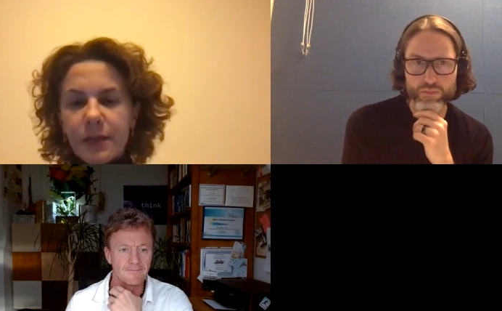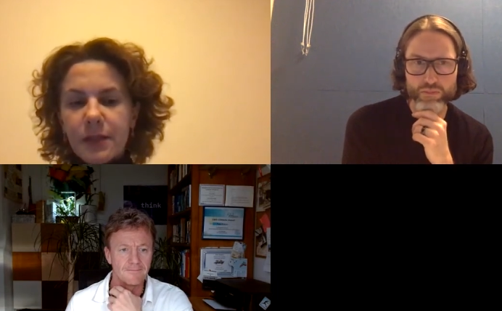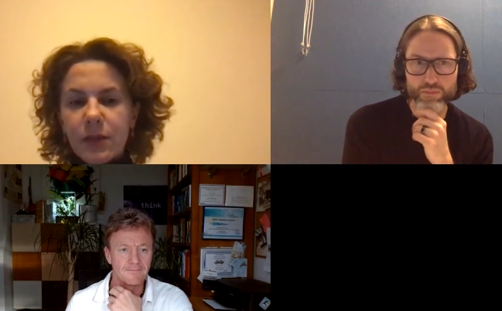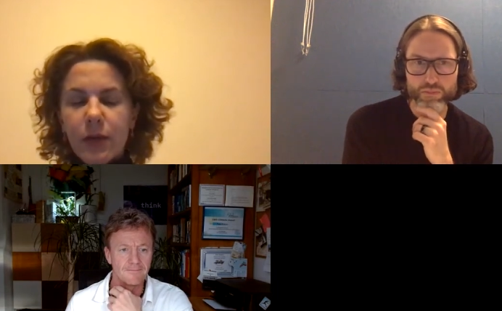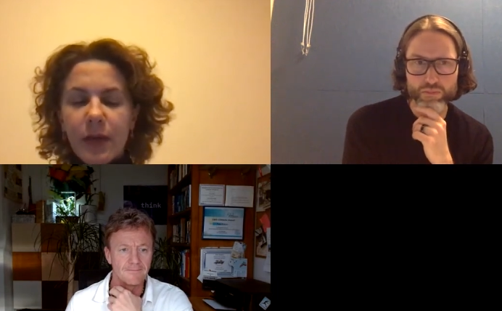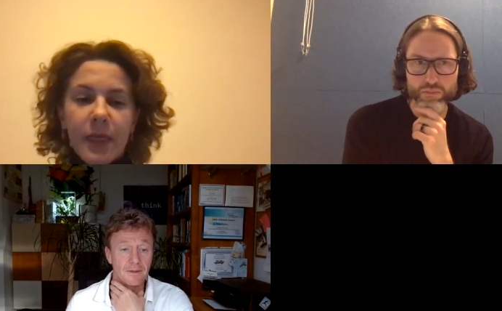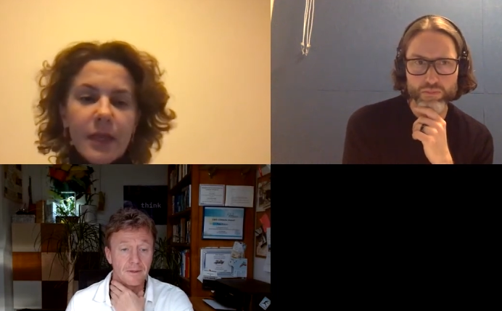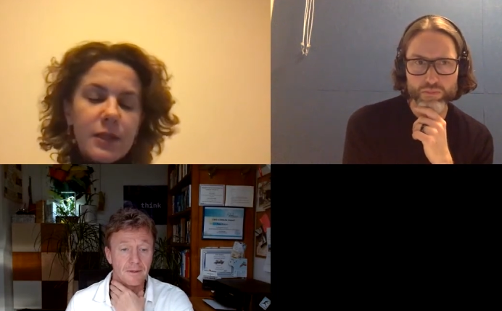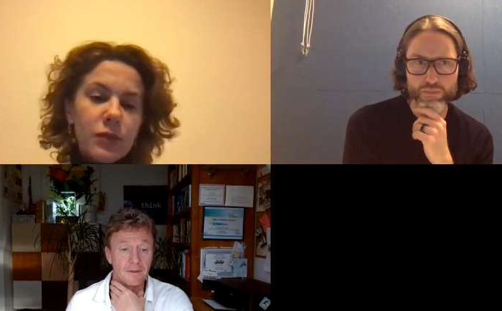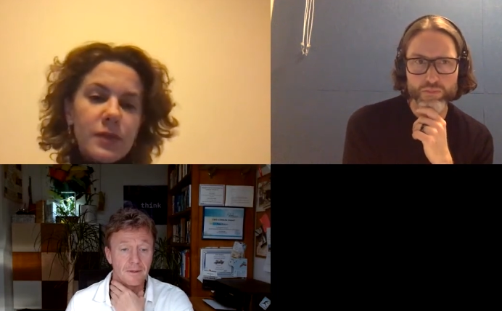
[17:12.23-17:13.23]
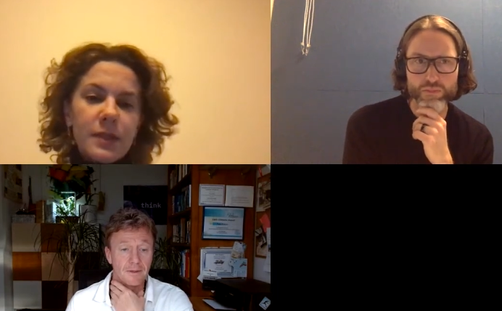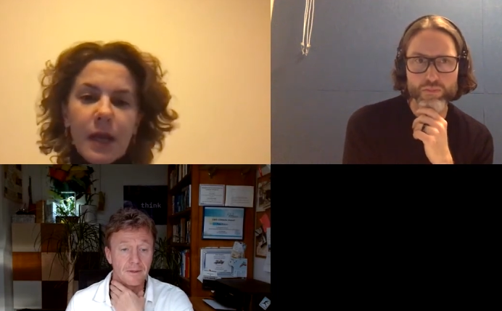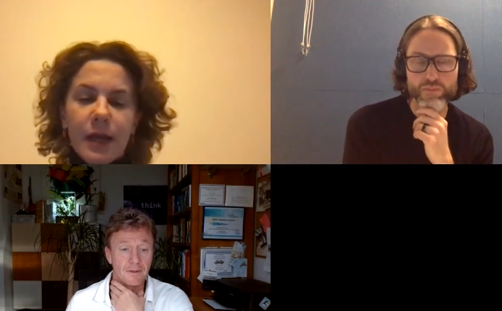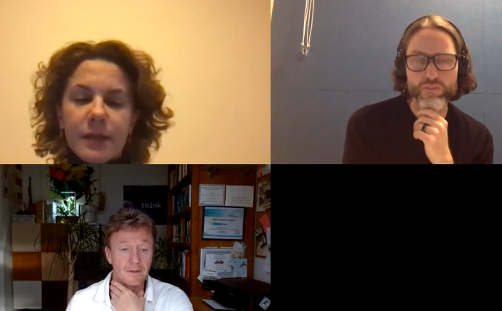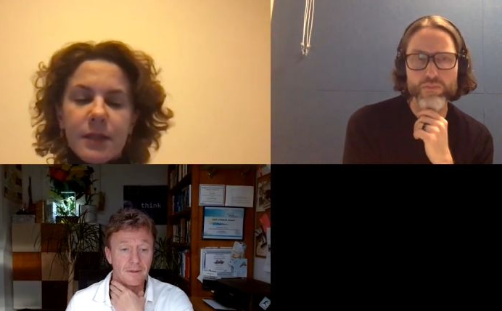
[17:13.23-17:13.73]
Speaker 1: So I think the two
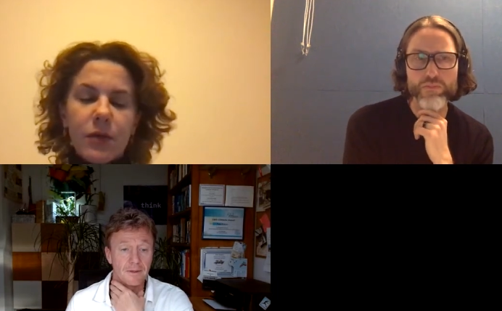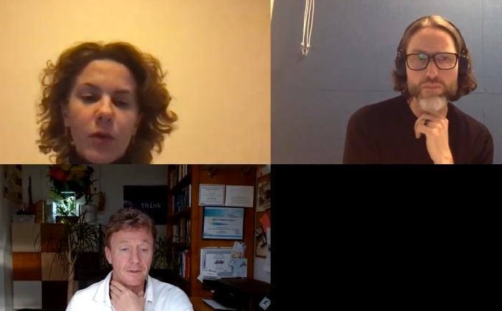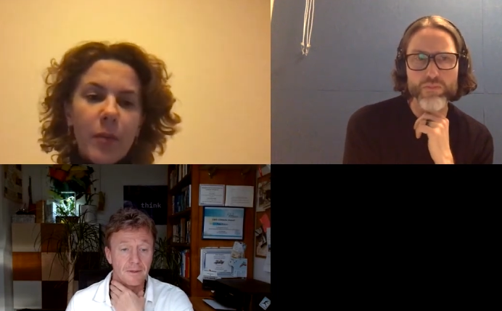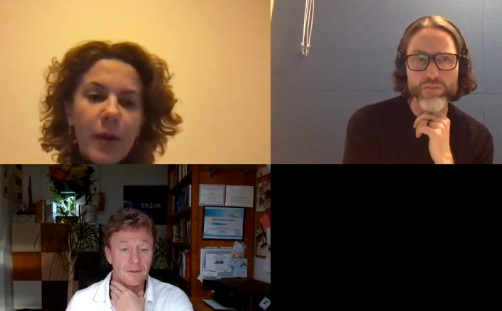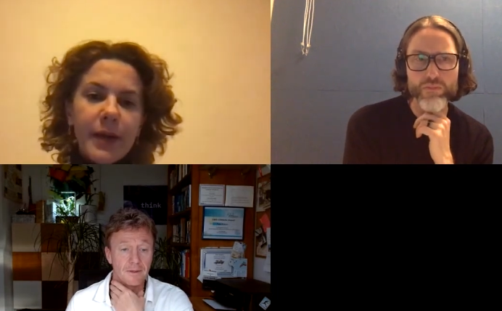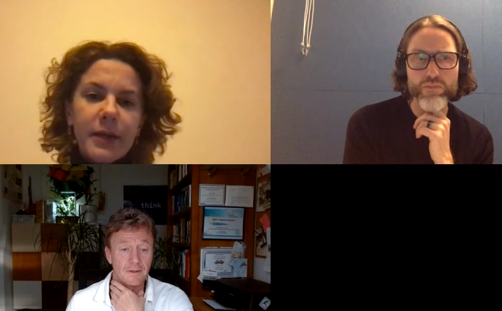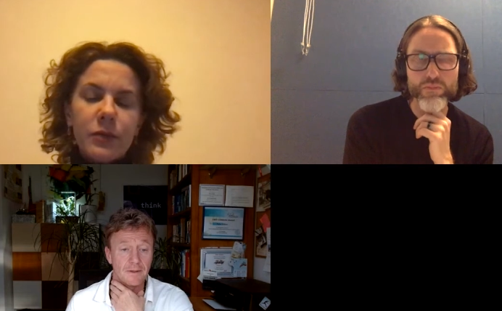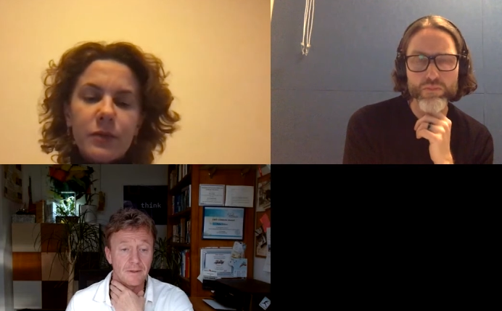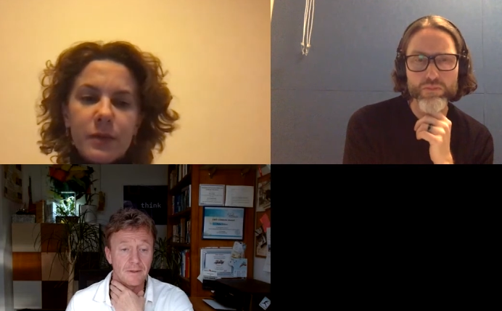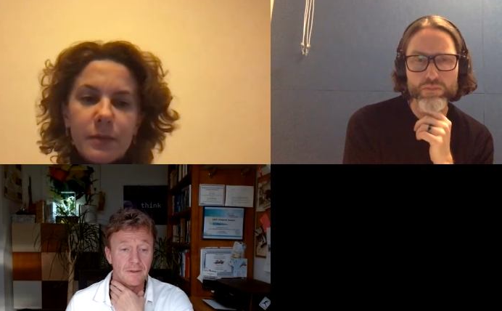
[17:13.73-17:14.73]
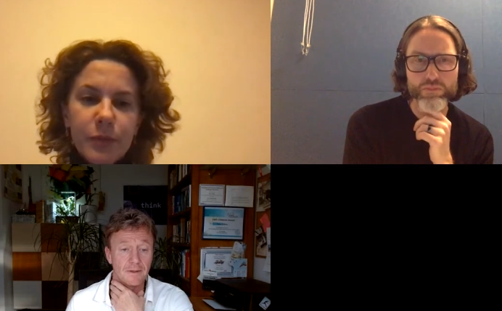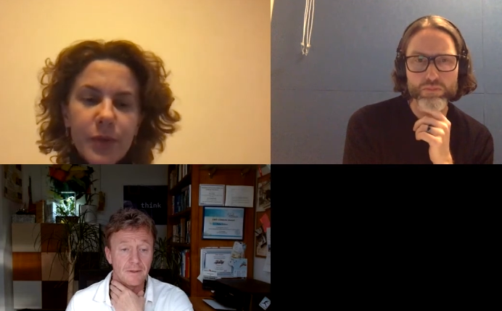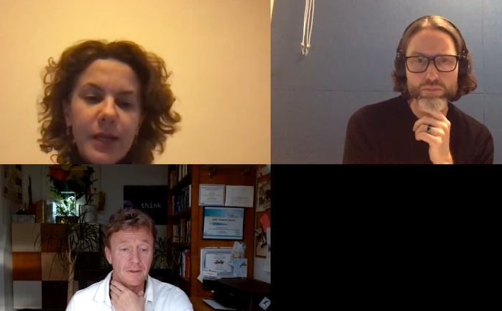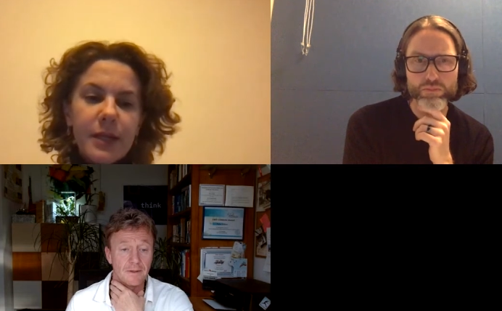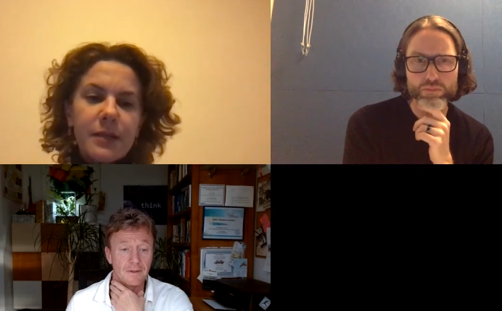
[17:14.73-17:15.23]
sides combined will
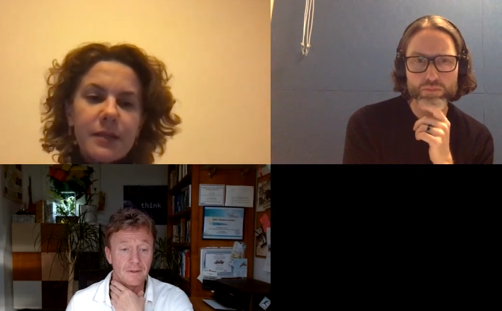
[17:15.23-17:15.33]
bring